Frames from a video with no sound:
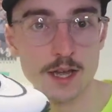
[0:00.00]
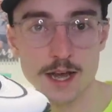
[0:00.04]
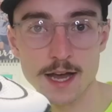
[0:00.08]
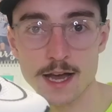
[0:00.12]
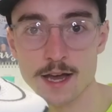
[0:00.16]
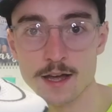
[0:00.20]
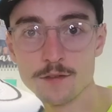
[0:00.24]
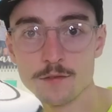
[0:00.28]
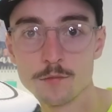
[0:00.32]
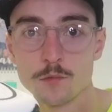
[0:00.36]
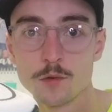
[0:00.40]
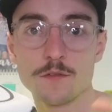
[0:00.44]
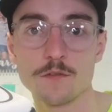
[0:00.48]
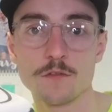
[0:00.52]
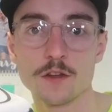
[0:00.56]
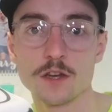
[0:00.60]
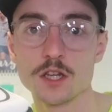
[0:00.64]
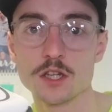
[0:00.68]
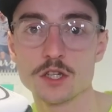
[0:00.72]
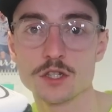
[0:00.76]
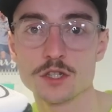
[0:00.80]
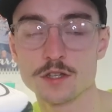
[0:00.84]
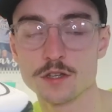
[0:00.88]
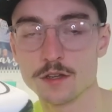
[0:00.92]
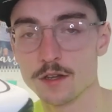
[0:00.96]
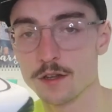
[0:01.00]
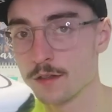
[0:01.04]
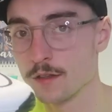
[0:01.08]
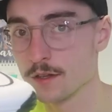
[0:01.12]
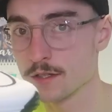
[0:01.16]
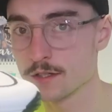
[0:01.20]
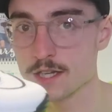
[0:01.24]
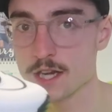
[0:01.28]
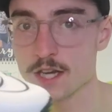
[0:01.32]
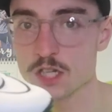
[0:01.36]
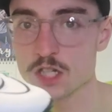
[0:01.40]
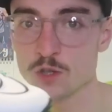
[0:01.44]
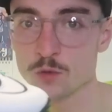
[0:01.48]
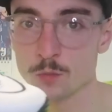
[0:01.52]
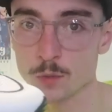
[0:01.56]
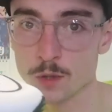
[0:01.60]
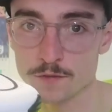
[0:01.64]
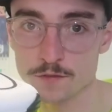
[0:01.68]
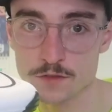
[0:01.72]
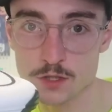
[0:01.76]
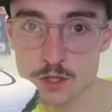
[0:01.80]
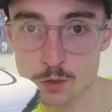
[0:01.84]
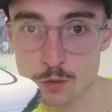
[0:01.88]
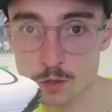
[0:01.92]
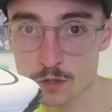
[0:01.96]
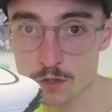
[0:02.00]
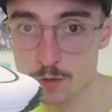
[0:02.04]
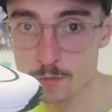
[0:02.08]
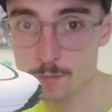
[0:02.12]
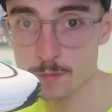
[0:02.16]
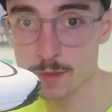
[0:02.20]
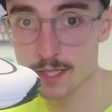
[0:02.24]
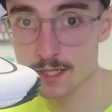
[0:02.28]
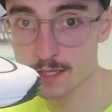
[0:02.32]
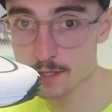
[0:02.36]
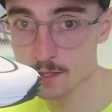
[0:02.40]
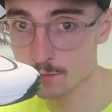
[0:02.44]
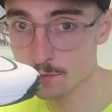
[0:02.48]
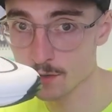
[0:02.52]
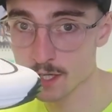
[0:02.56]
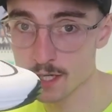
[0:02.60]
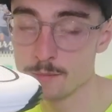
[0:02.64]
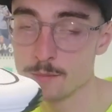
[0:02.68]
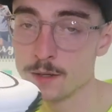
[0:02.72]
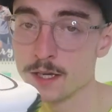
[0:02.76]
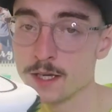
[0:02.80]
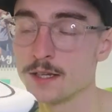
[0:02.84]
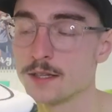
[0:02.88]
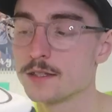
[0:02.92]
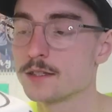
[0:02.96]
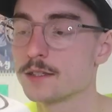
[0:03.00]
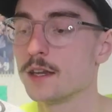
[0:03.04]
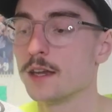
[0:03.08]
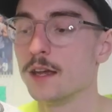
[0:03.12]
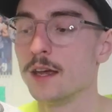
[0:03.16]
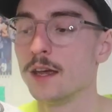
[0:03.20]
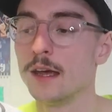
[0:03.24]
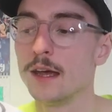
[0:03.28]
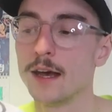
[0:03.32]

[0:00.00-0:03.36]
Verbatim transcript: and we finished the session with two hundred meter repeats.